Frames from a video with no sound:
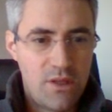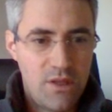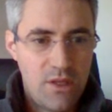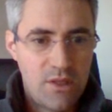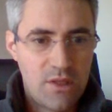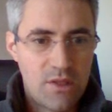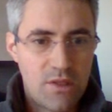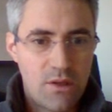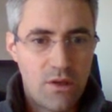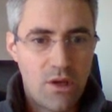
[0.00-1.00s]

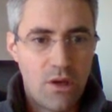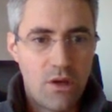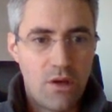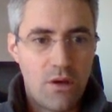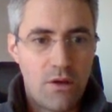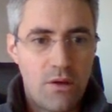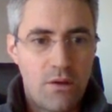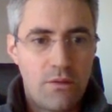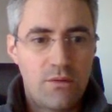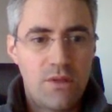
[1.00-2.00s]
this
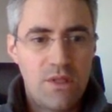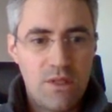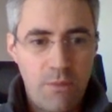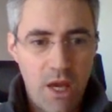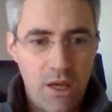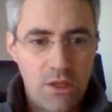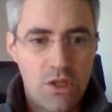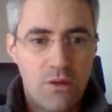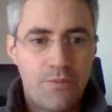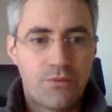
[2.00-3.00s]
this
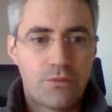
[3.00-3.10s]
page